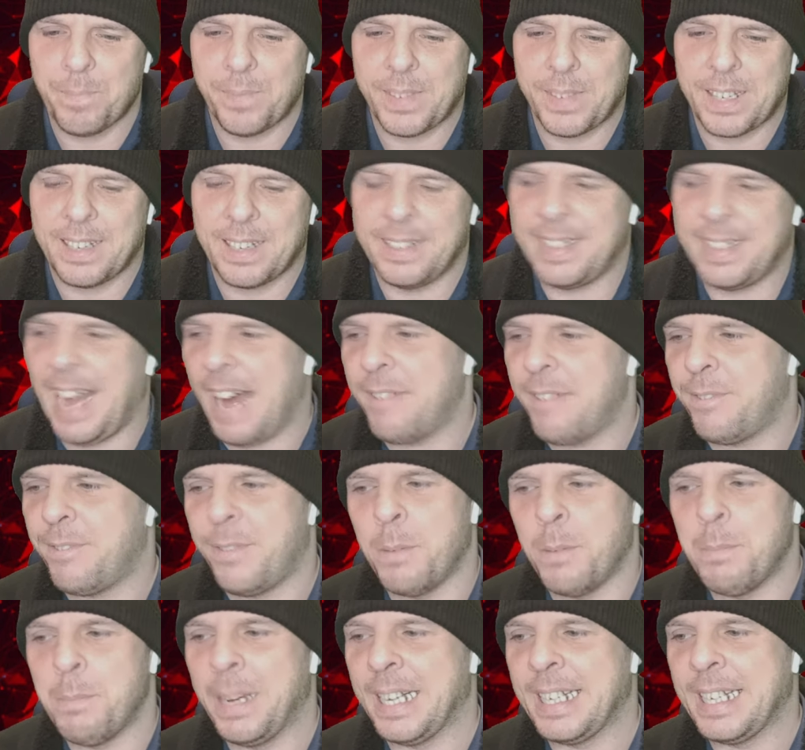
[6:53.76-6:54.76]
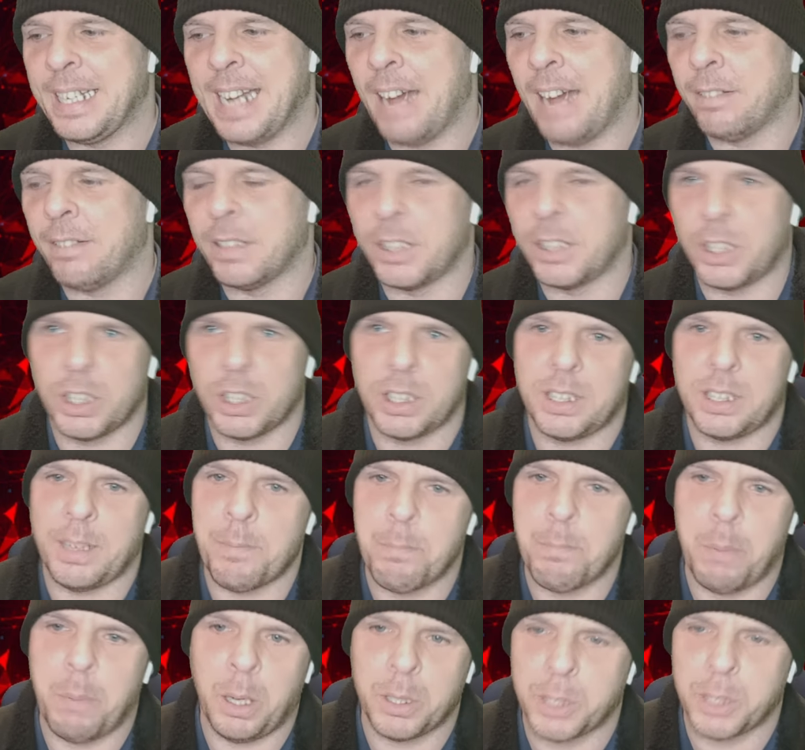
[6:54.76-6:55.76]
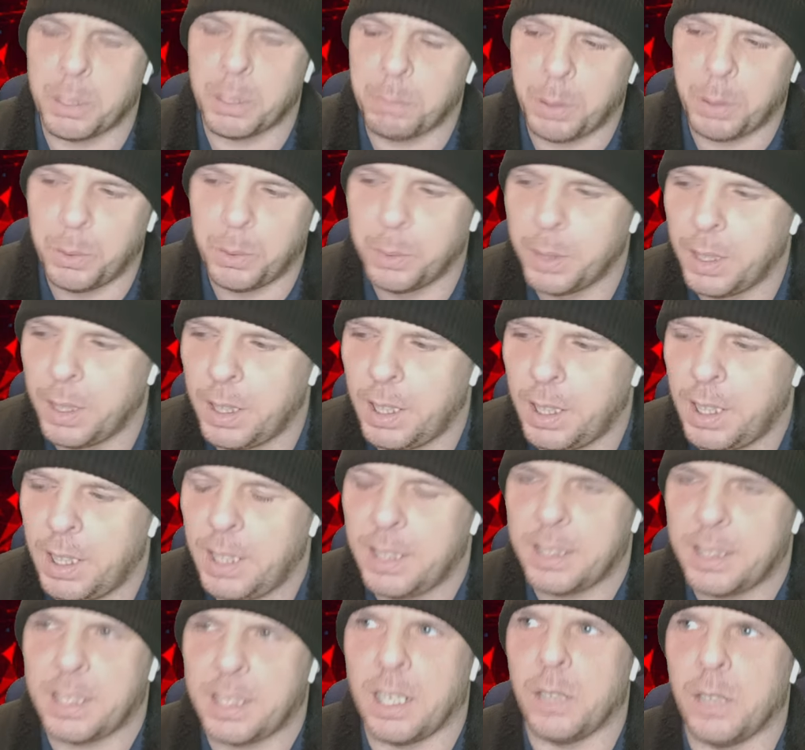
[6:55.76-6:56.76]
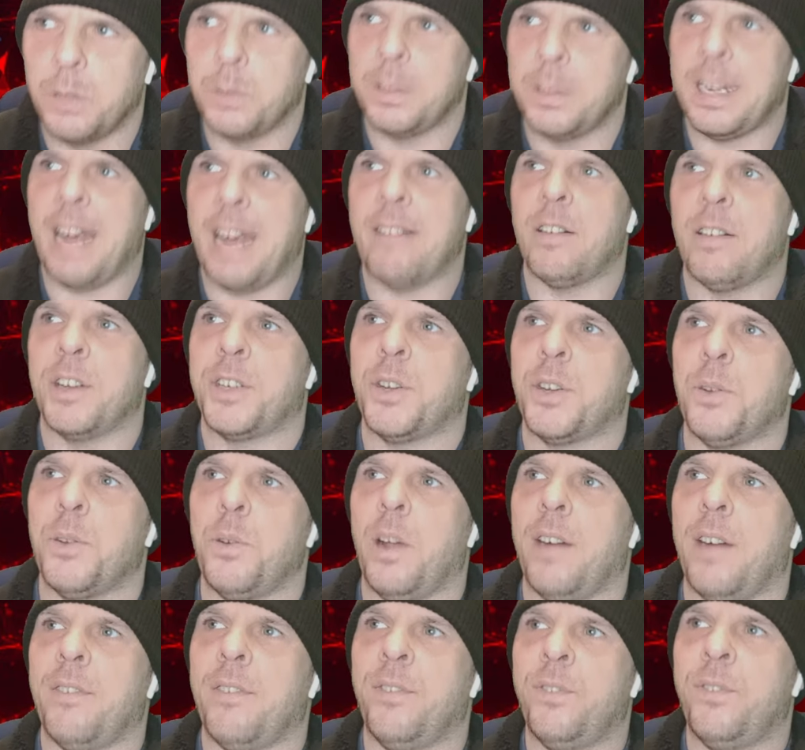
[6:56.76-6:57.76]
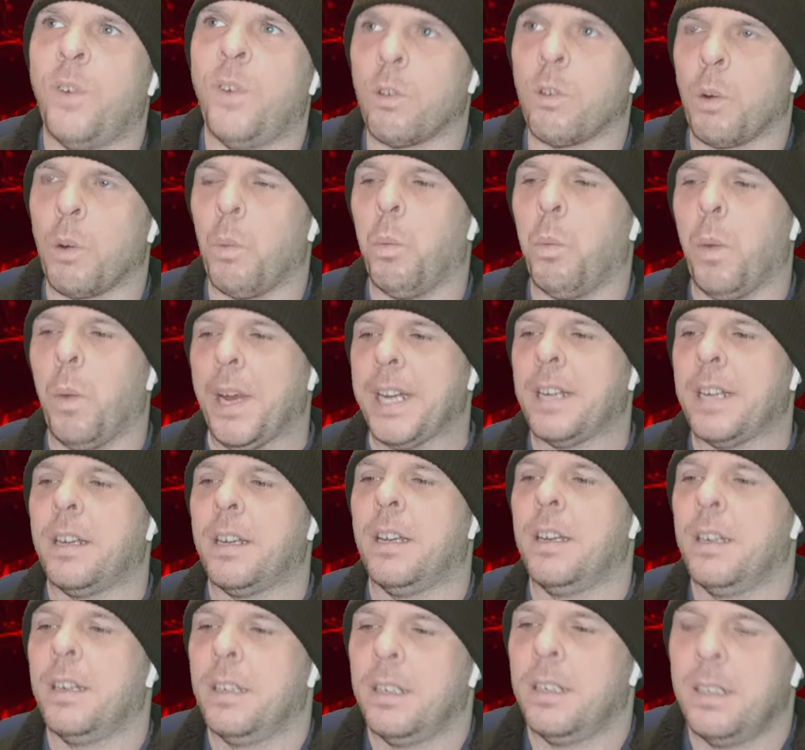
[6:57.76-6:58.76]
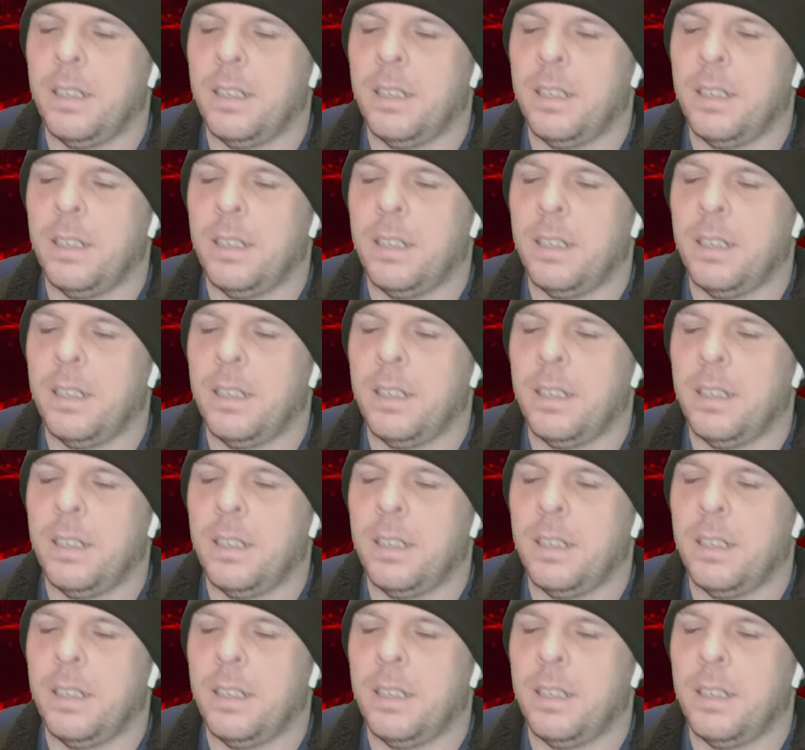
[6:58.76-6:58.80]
That, for me, now is just impossible. So now I do, like, 4 a week.